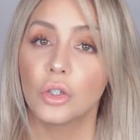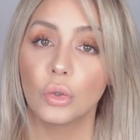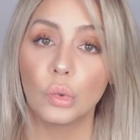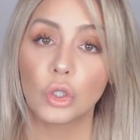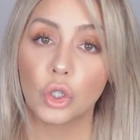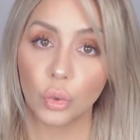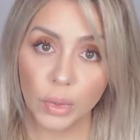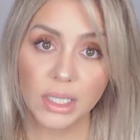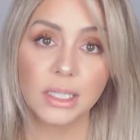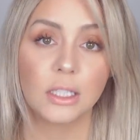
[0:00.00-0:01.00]
to
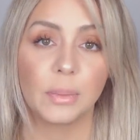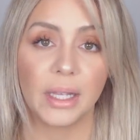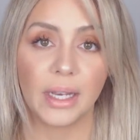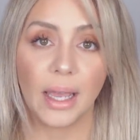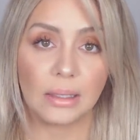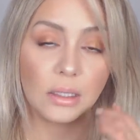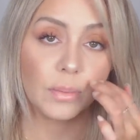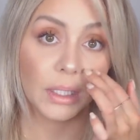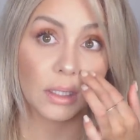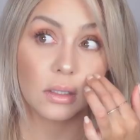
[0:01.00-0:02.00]
treat split ends,
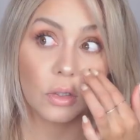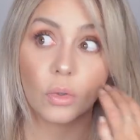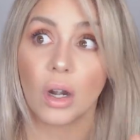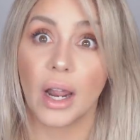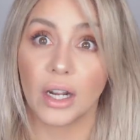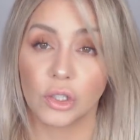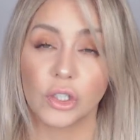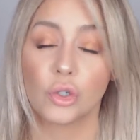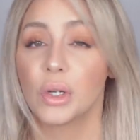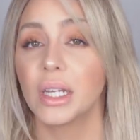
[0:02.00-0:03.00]
because you are actually
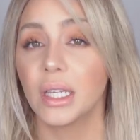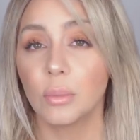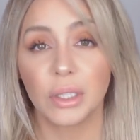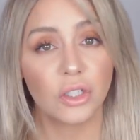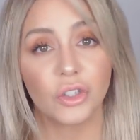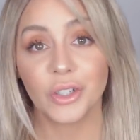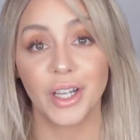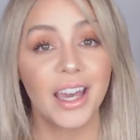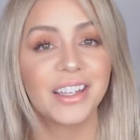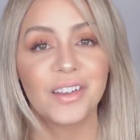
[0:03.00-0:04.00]
treating it, because you're
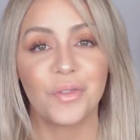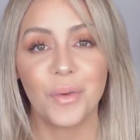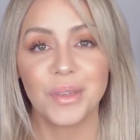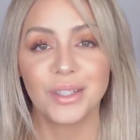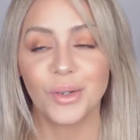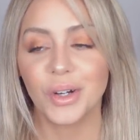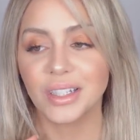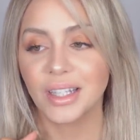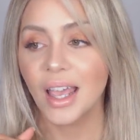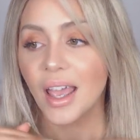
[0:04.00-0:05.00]
cutting it from the
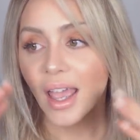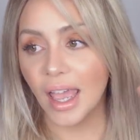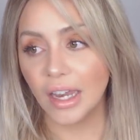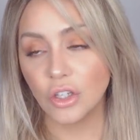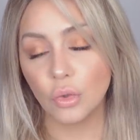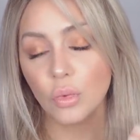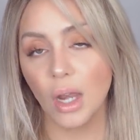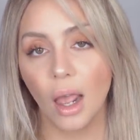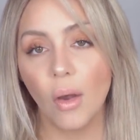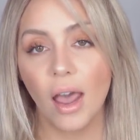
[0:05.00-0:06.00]
source, and you
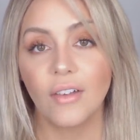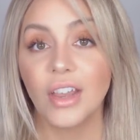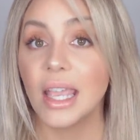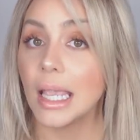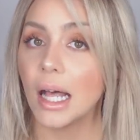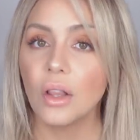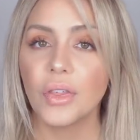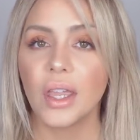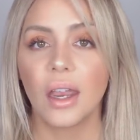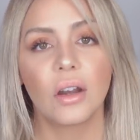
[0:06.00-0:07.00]
now have a
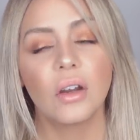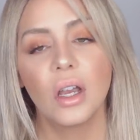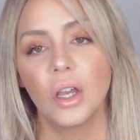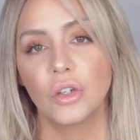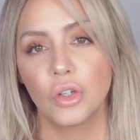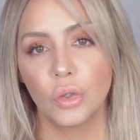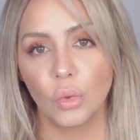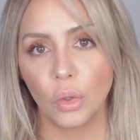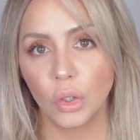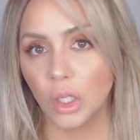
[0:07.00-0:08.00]
healthy hair
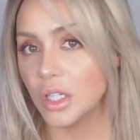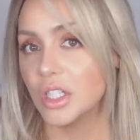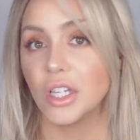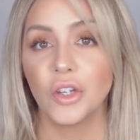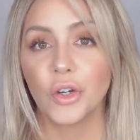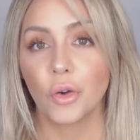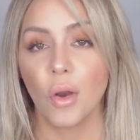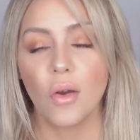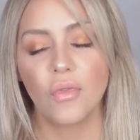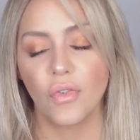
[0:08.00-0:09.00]
to continue to
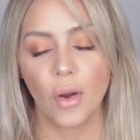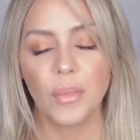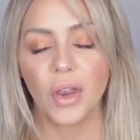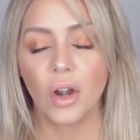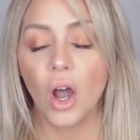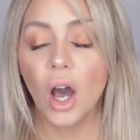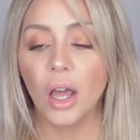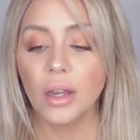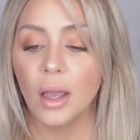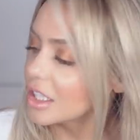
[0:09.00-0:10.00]
grow from there
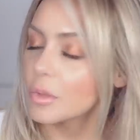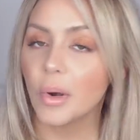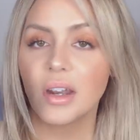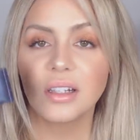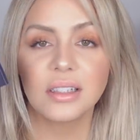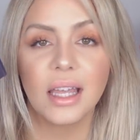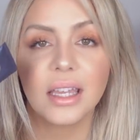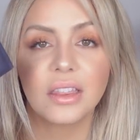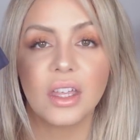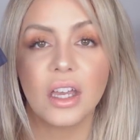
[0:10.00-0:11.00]
on. So products
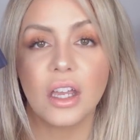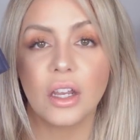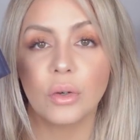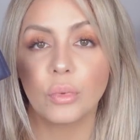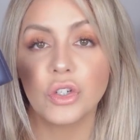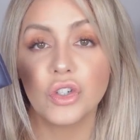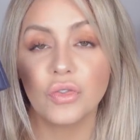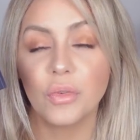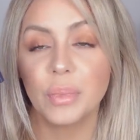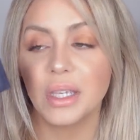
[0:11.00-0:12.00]
like the
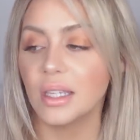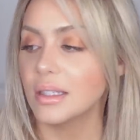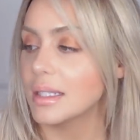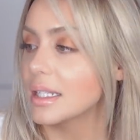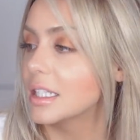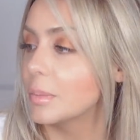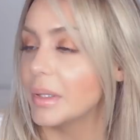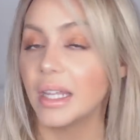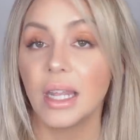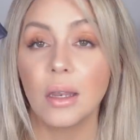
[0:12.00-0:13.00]
Rejuva Beads
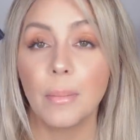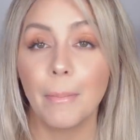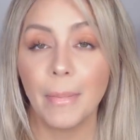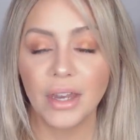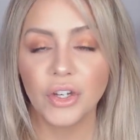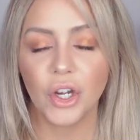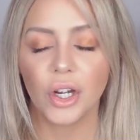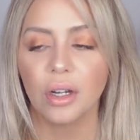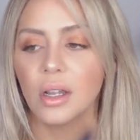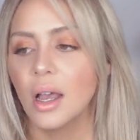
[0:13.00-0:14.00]
Split and
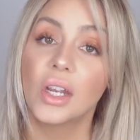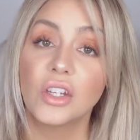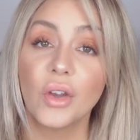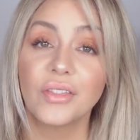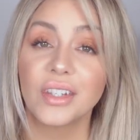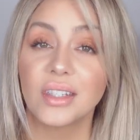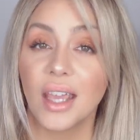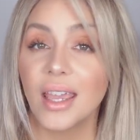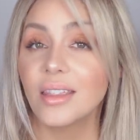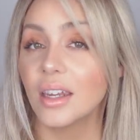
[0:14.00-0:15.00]
Mender, and I do have to
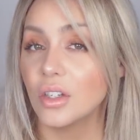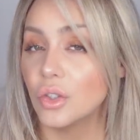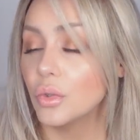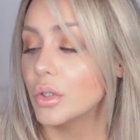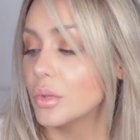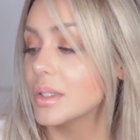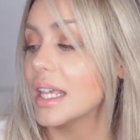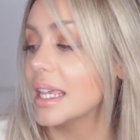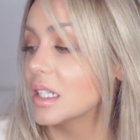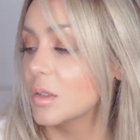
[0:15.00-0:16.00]
say that I do use
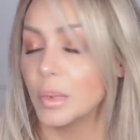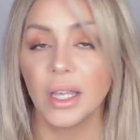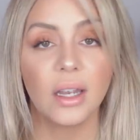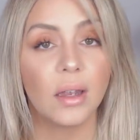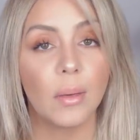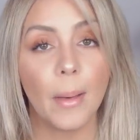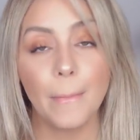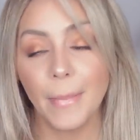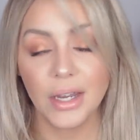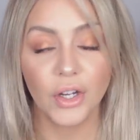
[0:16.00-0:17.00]
a split
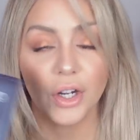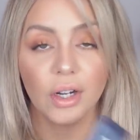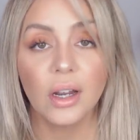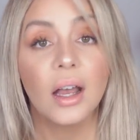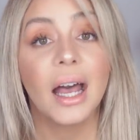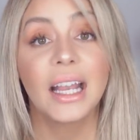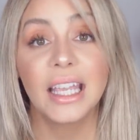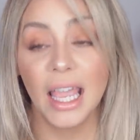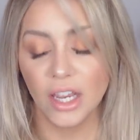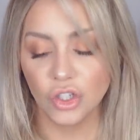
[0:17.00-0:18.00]
and mender
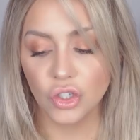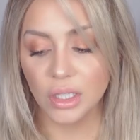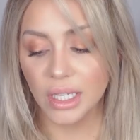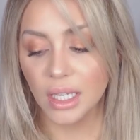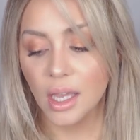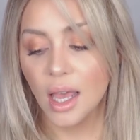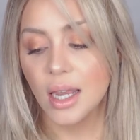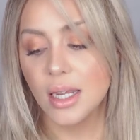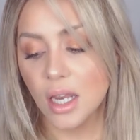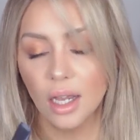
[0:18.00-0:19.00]
occasionally,
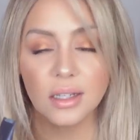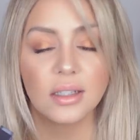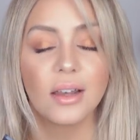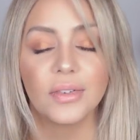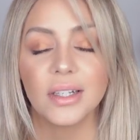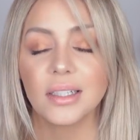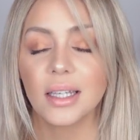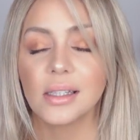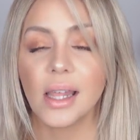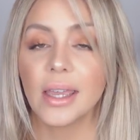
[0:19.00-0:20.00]
not as often as
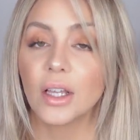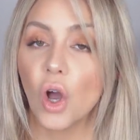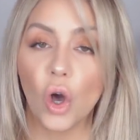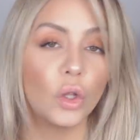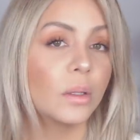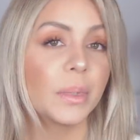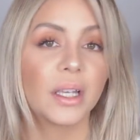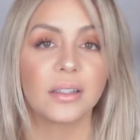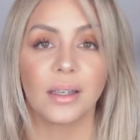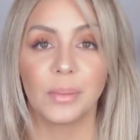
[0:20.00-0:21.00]
I'd like, only
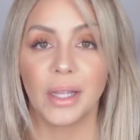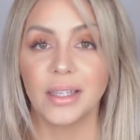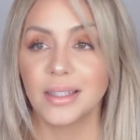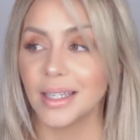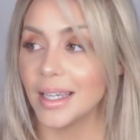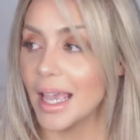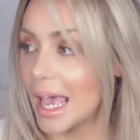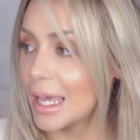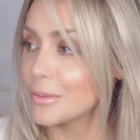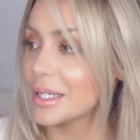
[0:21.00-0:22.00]
because I'm lazy
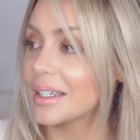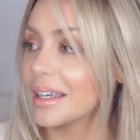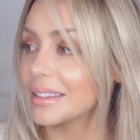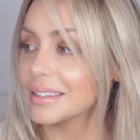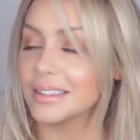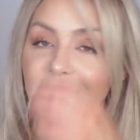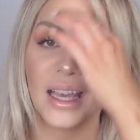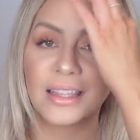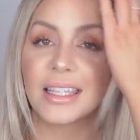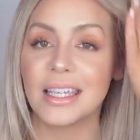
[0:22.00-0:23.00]
and because
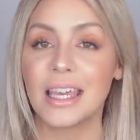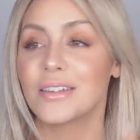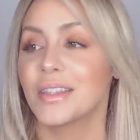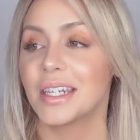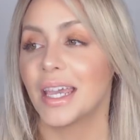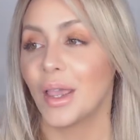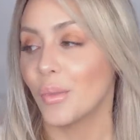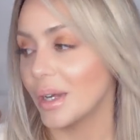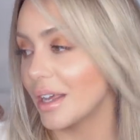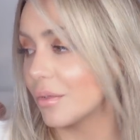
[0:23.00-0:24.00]
at the end of the day
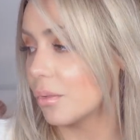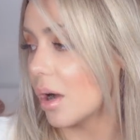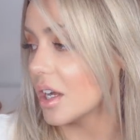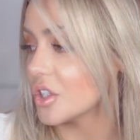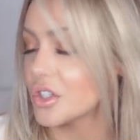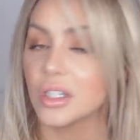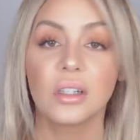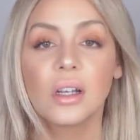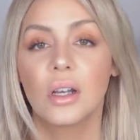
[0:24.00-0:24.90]
when I've washed